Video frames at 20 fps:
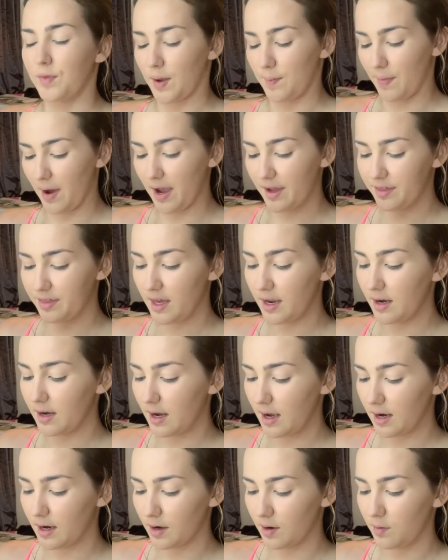but I think
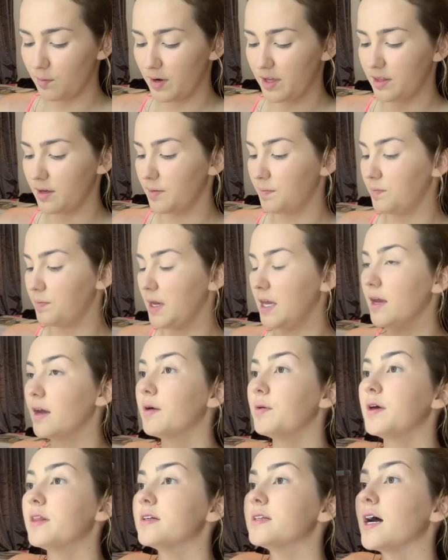like with
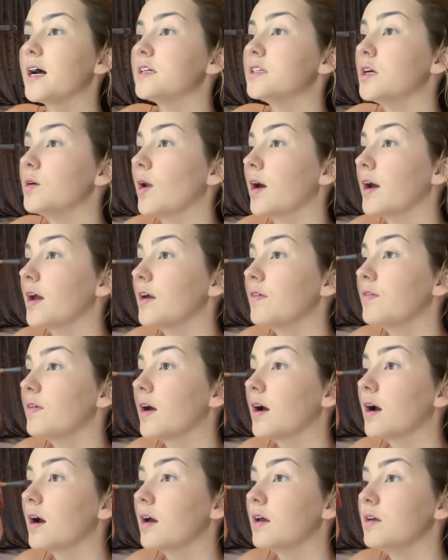a tattoo, like if
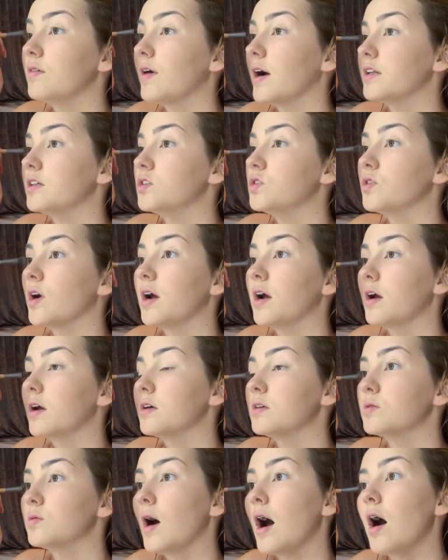like you've had a drink
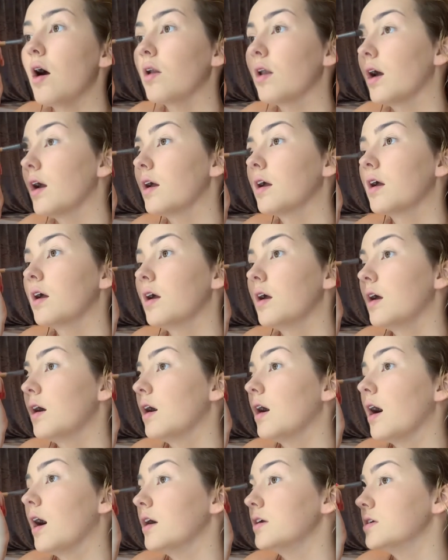as well, like
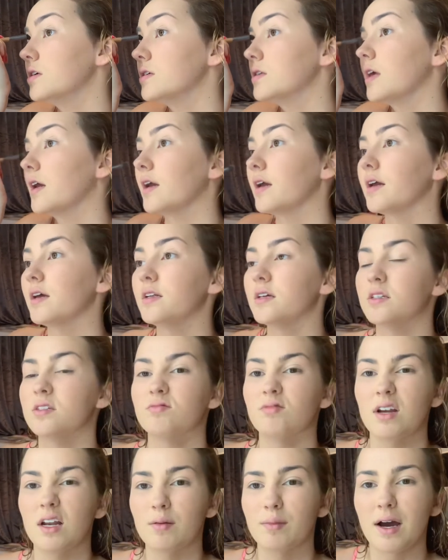I just think it doesn't
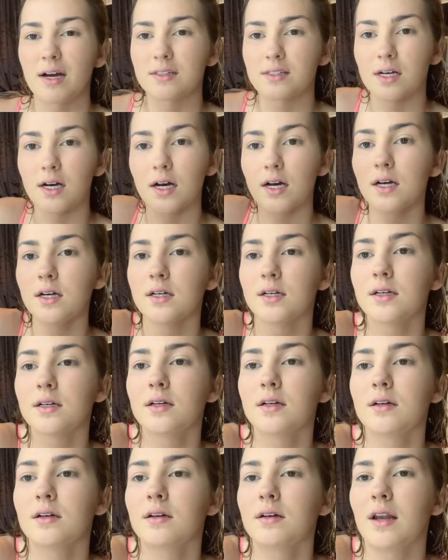really matter.
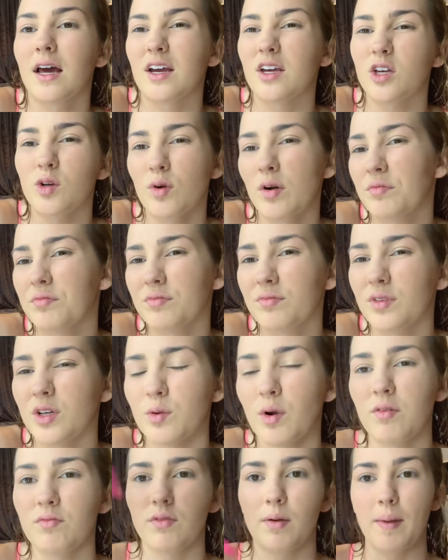Like you
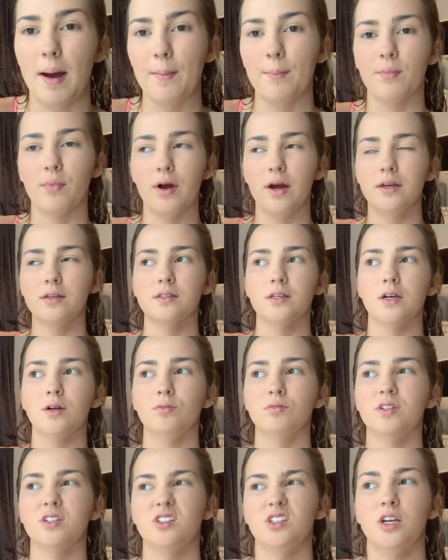won't remember it, so
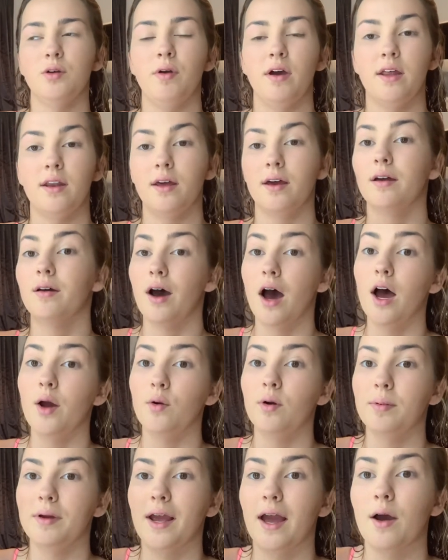just do it in it. I
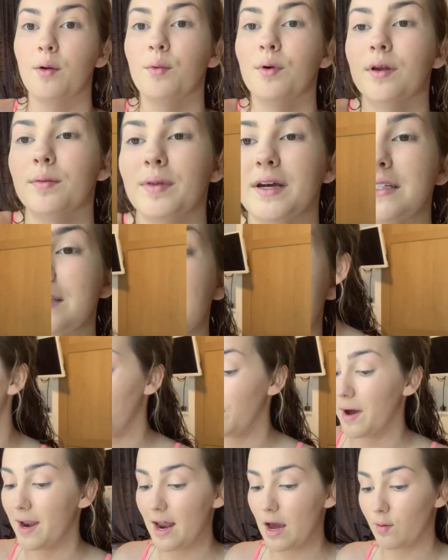will be getting one. So we
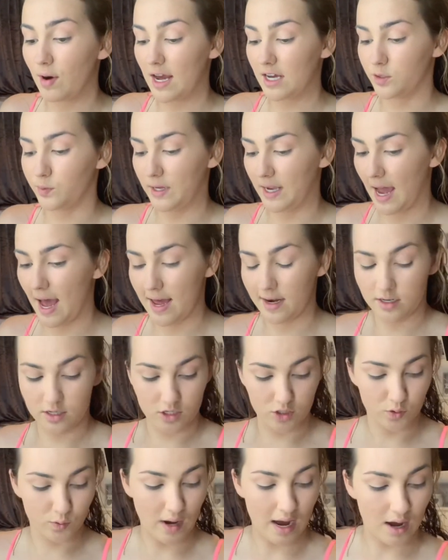went out last weekend
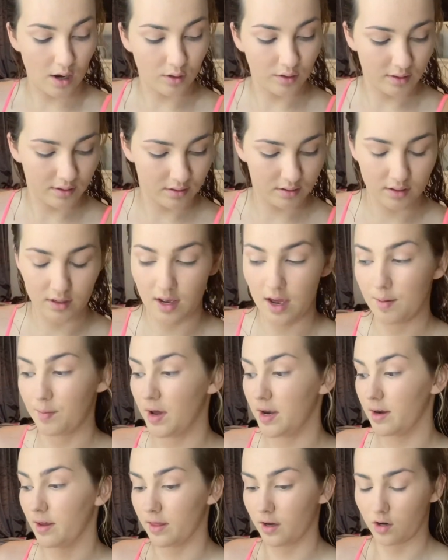as well.
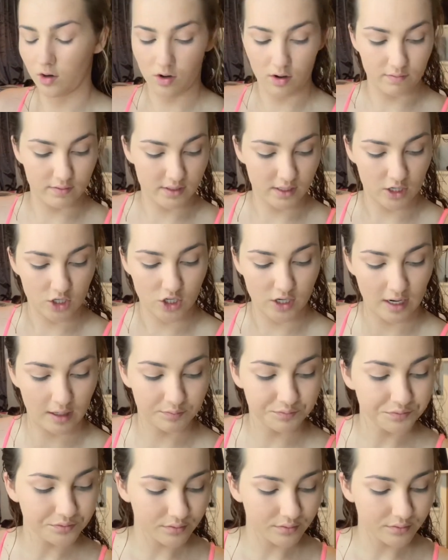Another conversation now.